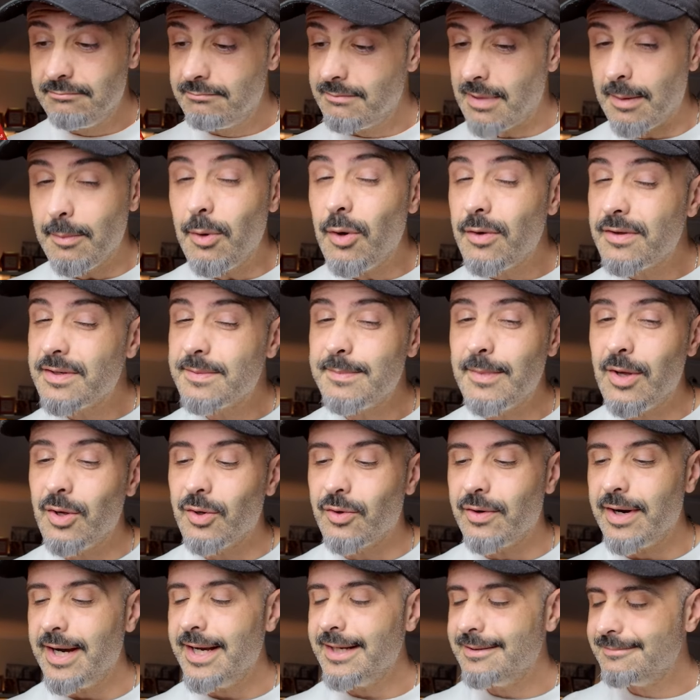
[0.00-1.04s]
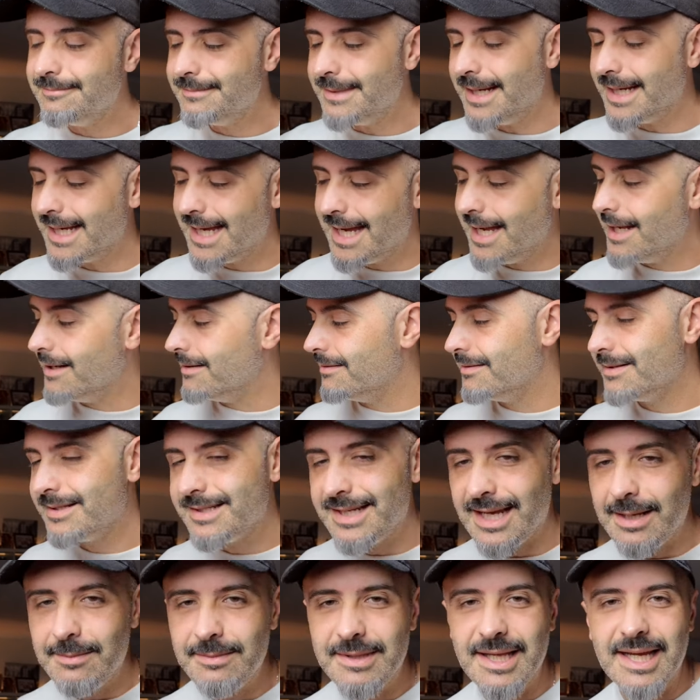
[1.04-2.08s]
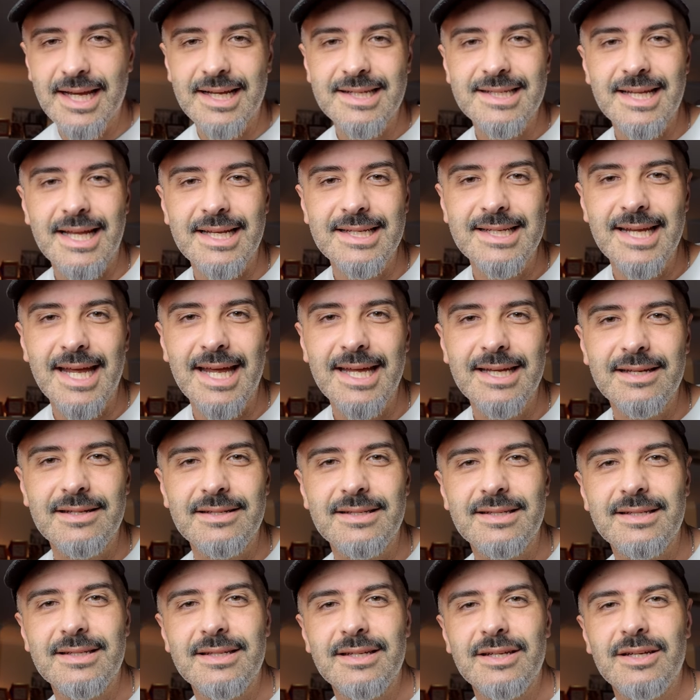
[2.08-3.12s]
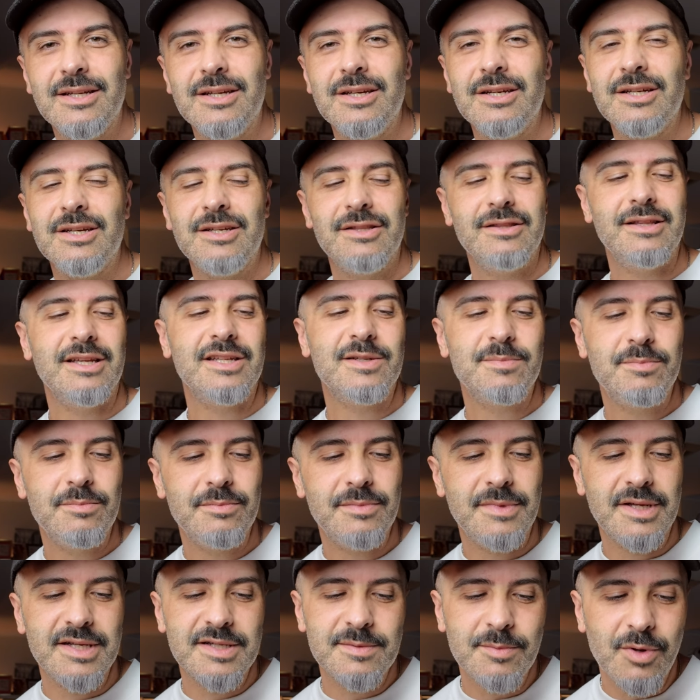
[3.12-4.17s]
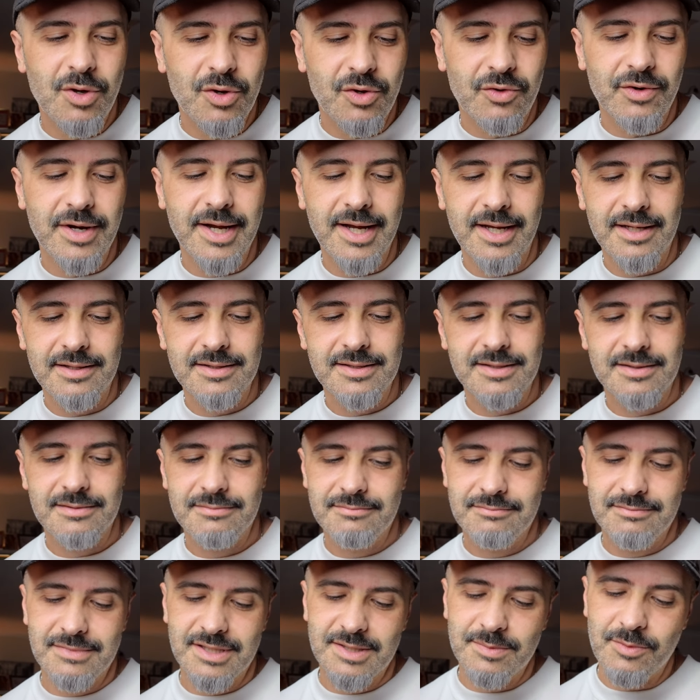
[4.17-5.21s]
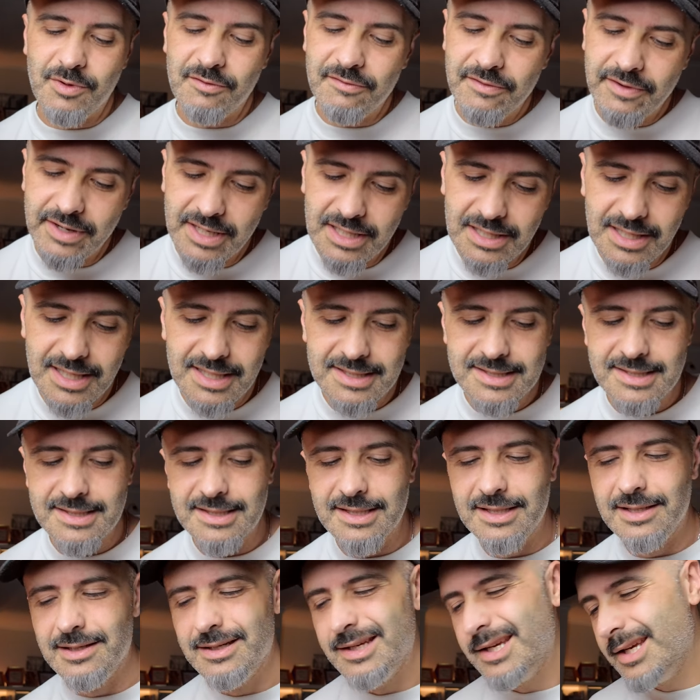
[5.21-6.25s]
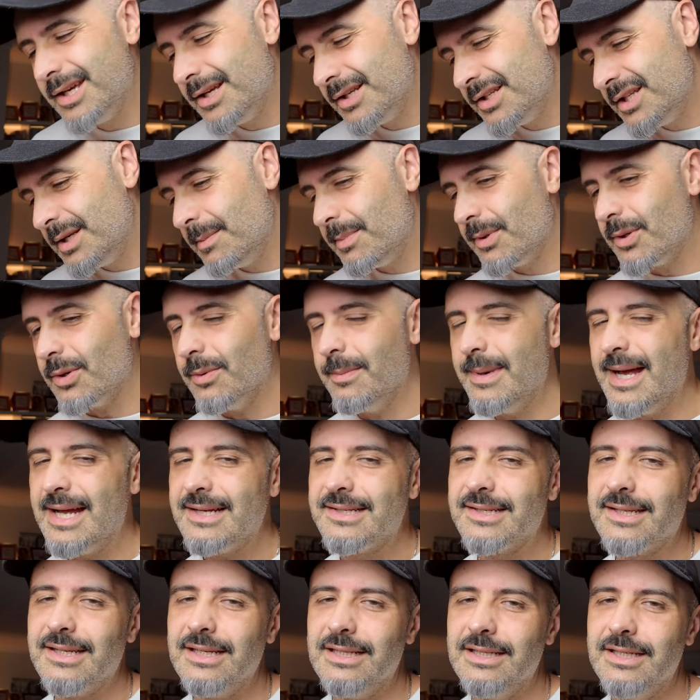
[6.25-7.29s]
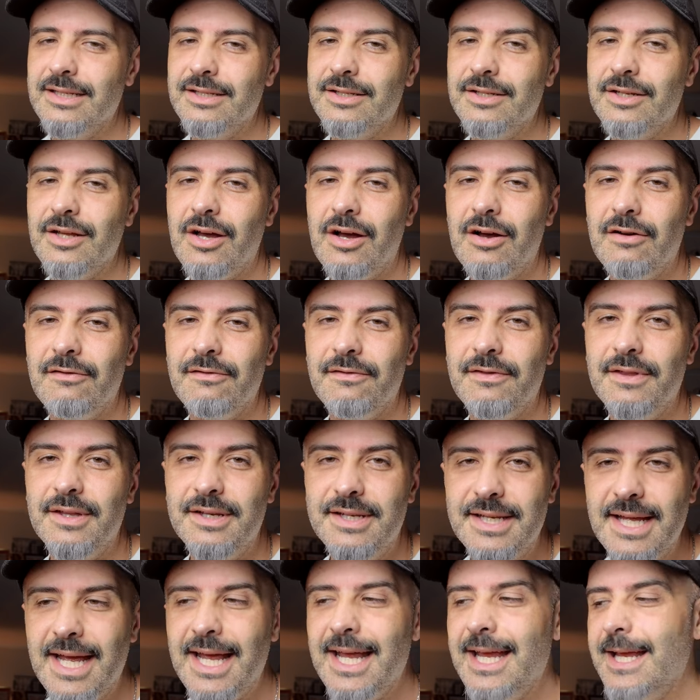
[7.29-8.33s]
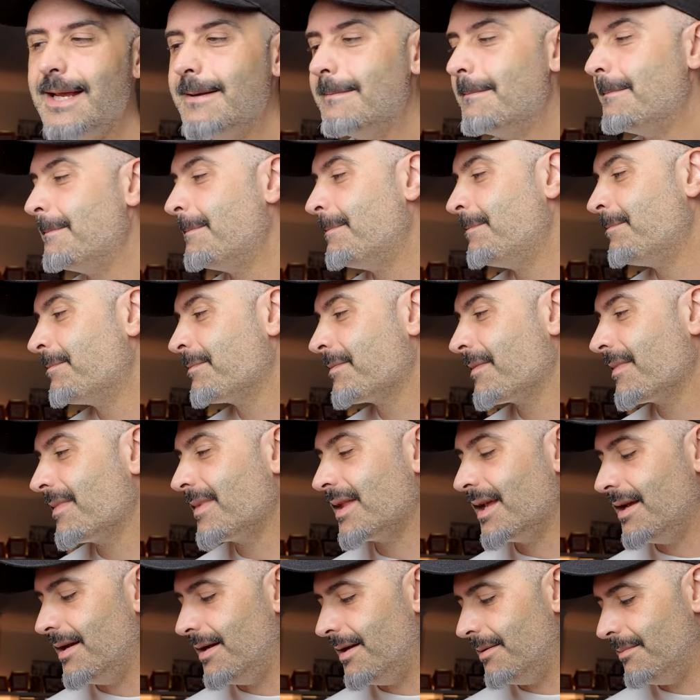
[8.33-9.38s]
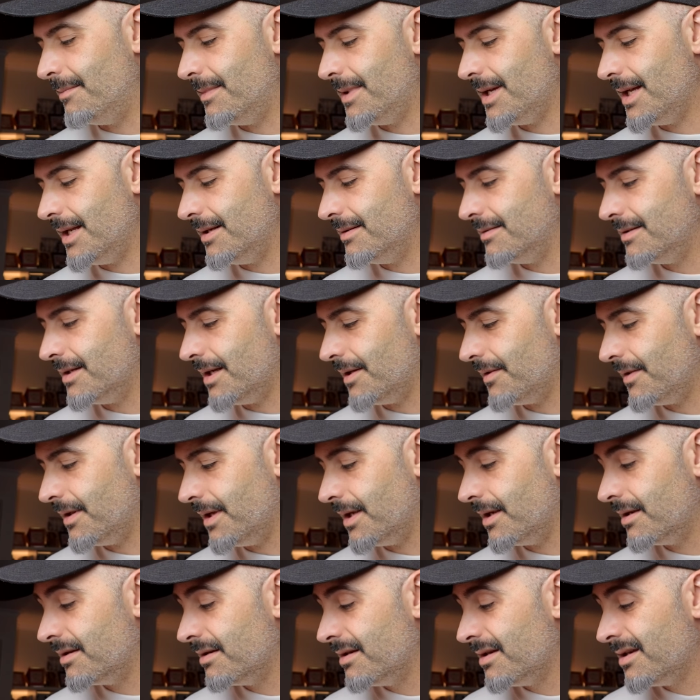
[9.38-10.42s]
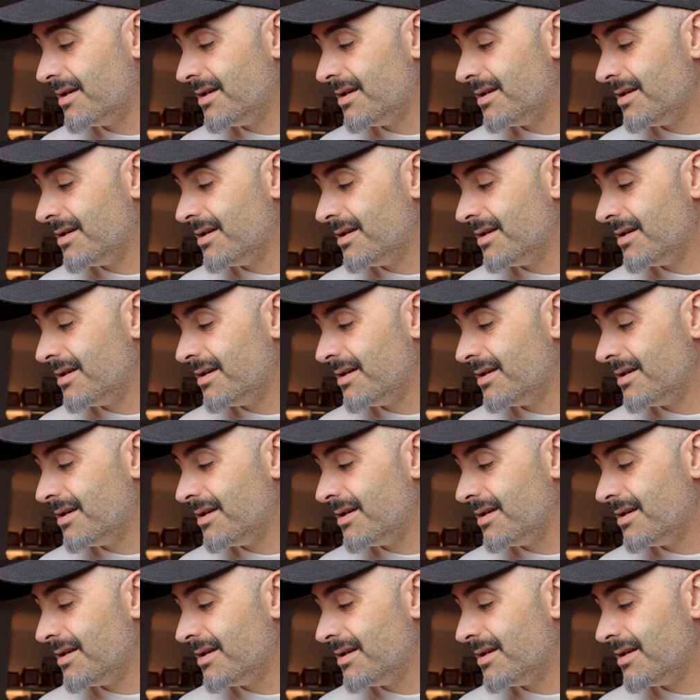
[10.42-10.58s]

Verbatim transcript: They both smell great. Again, same thing as Antaeus. They, they smell great. They smell very classy, typical masculine of the day. Um, and I think